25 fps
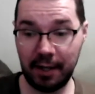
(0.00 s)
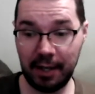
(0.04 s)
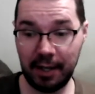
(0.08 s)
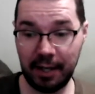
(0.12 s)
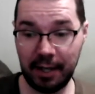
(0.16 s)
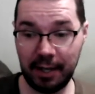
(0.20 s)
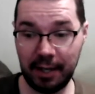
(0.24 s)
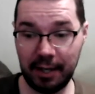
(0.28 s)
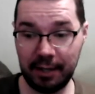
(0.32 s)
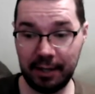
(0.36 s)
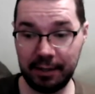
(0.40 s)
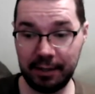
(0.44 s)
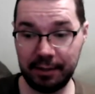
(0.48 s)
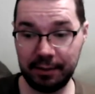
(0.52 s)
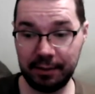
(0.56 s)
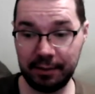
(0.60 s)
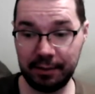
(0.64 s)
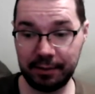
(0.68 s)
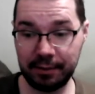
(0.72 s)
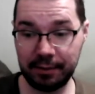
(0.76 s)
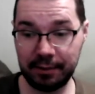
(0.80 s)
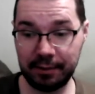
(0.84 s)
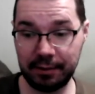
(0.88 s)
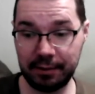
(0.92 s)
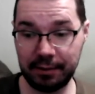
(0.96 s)

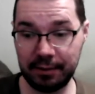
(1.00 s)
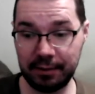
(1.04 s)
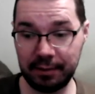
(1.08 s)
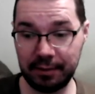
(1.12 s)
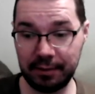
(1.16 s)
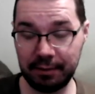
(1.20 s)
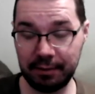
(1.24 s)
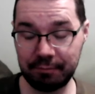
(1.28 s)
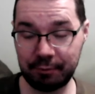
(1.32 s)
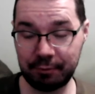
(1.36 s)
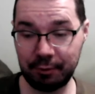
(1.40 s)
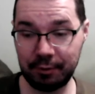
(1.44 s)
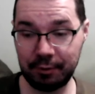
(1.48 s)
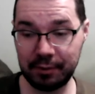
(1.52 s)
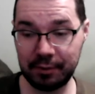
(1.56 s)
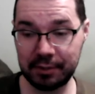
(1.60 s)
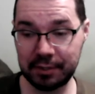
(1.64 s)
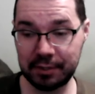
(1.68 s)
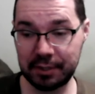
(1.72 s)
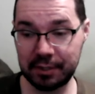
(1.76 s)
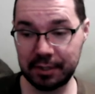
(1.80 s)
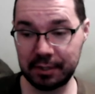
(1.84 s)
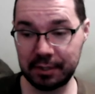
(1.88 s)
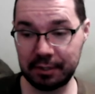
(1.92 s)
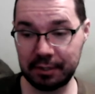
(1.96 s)
And of
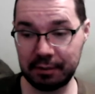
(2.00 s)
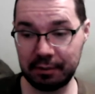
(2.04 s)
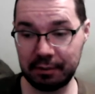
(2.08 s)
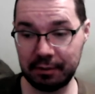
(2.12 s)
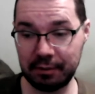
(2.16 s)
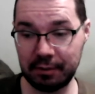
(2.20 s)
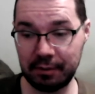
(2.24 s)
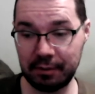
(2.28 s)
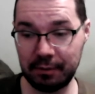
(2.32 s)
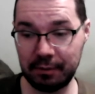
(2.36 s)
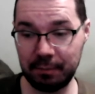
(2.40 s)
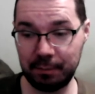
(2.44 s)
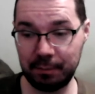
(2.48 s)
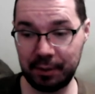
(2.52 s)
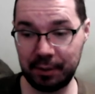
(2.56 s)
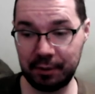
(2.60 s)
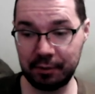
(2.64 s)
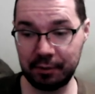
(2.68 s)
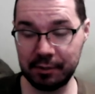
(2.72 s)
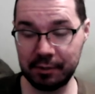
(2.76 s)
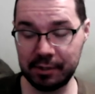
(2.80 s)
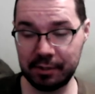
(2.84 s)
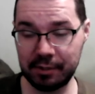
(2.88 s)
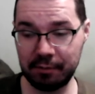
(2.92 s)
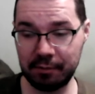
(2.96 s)
course,
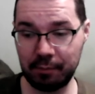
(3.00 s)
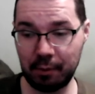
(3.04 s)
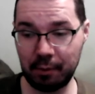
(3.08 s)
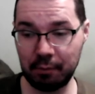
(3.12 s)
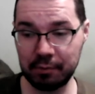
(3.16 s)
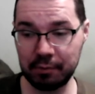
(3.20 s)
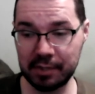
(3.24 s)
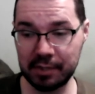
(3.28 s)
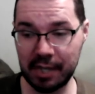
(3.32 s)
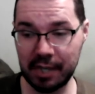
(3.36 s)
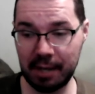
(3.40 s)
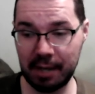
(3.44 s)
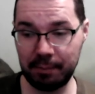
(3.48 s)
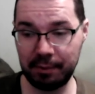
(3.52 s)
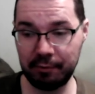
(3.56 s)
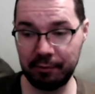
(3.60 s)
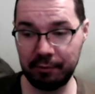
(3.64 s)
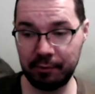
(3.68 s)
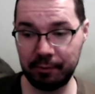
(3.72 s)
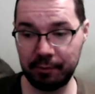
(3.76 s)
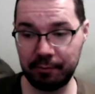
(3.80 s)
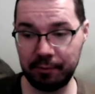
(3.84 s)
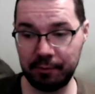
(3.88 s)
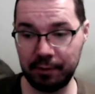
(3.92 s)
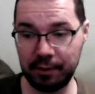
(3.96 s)
because of what was happening
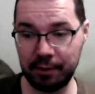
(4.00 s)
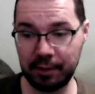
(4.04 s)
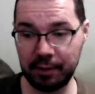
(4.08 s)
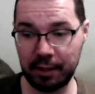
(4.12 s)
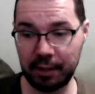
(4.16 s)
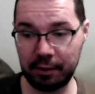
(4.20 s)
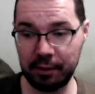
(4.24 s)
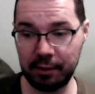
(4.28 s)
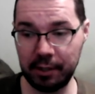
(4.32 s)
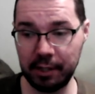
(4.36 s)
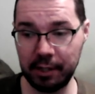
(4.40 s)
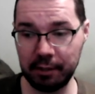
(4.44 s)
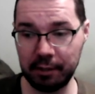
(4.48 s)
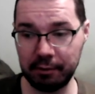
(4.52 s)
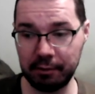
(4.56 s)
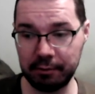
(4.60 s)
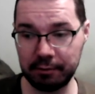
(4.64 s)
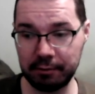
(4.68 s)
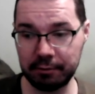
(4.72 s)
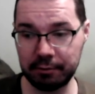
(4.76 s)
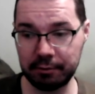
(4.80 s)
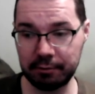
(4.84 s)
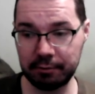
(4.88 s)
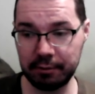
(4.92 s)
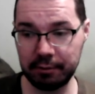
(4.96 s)
with the theater
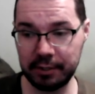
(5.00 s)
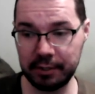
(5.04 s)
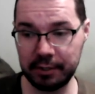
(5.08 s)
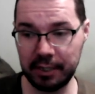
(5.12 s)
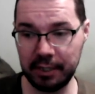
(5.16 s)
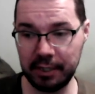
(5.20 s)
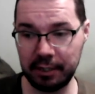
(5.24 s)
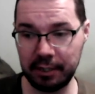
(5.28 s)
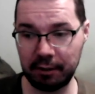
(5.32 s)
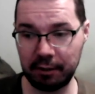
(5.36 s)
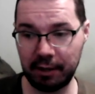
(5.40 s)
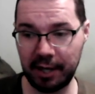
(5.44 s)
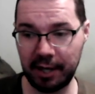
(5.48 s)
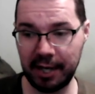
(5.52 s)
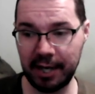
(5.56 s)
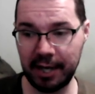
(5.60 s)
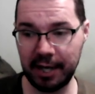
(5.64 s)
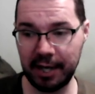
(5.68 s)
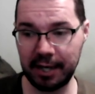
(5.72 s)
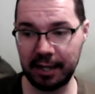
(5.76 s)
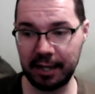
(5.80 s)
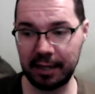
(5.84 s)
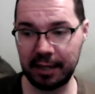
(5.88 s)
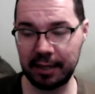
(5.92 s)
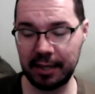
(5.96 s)
industry, I
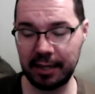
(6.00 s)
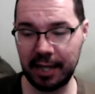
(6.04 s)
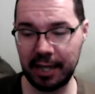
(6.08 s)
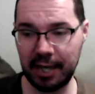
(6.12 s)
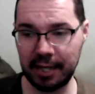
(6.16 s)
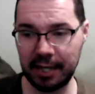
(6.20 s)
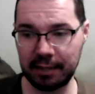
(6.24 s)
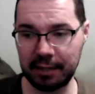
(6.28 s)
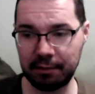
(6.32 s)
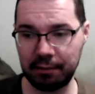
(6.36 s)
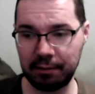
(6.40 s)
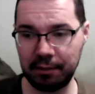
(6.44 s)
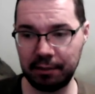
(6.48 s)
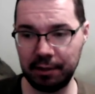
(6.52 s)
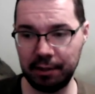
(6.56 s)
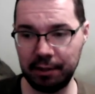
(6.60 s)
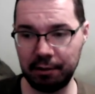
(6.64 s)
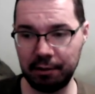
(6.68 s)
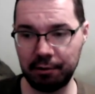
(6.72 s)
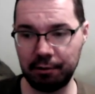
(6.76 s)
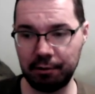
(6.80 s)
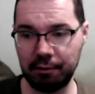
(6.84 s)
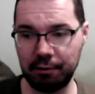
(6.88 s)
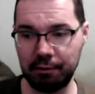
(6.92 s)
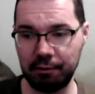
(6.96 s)
had a lack of
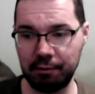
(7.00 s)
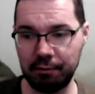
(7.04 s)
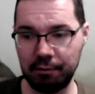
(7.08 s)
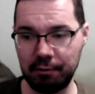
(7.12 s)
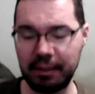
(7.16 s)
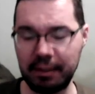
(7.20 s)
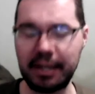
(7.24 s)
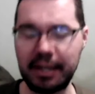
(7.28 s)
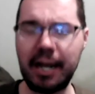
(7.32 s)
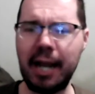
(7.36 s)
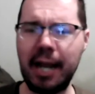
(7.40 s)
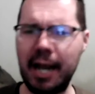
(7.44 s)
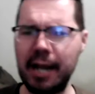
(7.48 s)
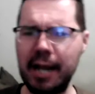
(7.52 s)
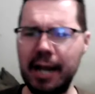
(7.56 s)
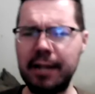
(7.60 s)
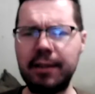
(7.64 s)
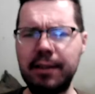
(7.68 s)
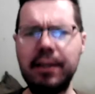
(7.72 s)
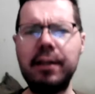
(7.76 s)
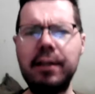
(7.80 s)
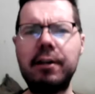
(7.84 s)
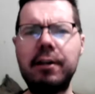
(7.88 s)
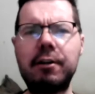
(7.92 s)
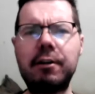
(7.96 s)
theater. Like I
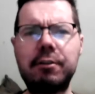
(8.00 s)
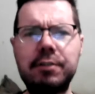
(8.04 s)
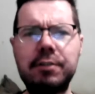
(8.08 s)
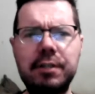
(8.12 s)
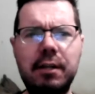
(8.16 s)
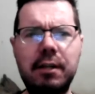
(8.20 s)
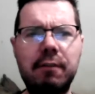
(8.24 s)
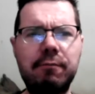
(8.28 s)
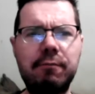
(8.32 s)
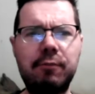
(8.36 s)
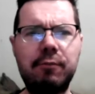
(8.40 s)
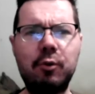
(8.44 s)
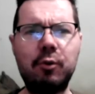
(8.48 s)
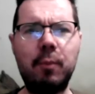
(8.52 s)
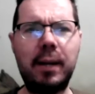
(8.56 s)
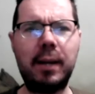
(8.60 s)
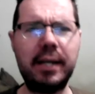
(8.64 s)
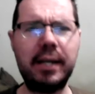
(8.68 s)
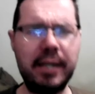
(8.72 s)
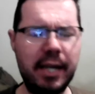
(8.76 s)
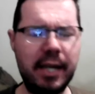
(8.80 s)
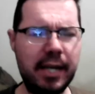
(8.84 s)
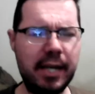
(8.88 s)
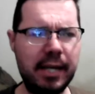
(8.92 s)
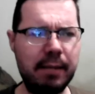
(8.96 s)
had theater stuff to my
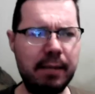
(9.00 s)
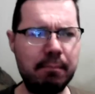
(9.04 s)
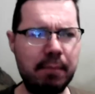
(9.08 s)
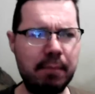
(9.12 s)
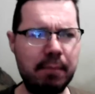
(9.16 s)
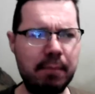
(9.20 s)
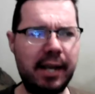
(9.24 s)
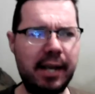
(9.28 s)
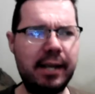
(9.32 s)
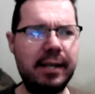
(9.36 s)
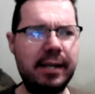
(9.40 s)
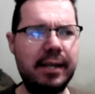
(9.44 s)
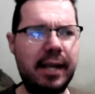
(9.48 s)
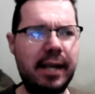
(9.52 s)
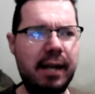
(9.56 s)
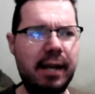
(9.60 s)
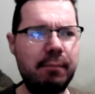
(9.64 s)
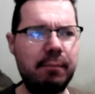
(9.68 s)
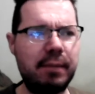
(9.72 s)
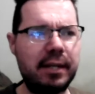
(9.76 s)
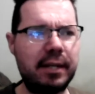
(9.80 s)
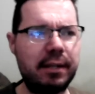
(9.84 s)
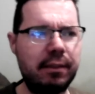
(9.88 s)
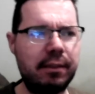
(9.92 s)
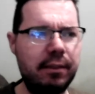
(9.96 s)
name, but I didn't
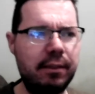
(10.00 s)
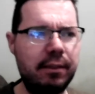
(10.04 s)
have like